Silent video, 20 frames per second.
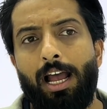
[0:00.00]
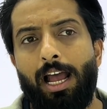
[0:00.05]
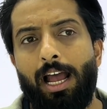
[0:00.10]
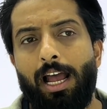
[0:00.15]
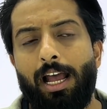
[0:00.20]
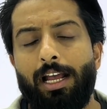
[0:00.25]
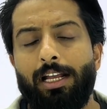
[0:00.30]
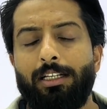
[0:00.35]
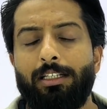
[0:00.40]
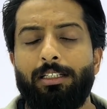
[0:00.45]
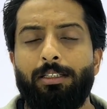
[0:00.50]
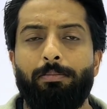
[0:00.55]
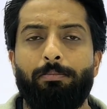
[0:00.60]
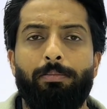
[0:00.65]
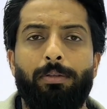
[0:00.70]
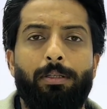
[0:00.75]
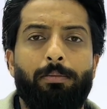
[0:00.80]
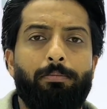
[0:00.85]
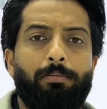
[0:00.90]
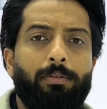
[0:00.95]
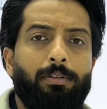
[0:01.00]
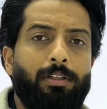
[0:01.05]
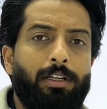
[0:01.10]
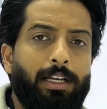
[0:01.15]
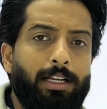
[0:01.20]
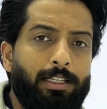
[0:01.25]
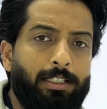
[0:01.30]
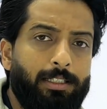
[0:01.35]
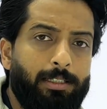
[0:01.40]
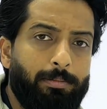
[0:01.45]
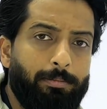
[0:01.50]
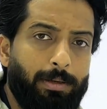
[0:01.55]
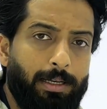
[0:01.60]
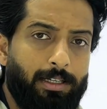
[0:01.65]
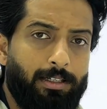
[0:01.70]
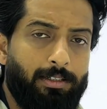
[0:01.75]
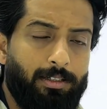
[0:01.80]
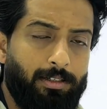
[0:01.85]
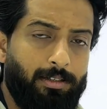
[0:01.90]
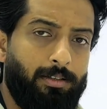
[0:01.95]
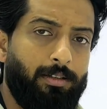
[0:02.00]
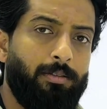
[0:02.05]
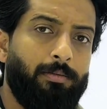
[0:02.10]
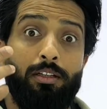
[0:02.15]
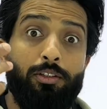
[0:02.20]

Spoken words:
as people expected.